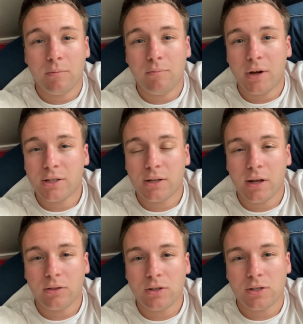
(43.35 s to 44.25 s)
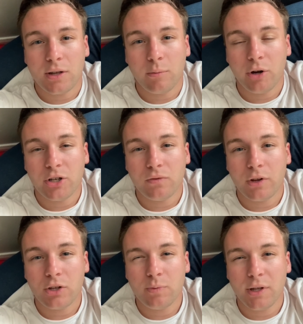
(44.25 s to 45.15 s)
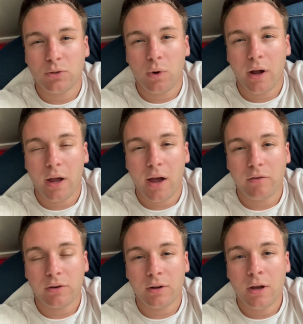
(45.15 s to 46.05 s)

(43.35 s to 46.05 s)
busting out these celebration videos, but that's why I haven't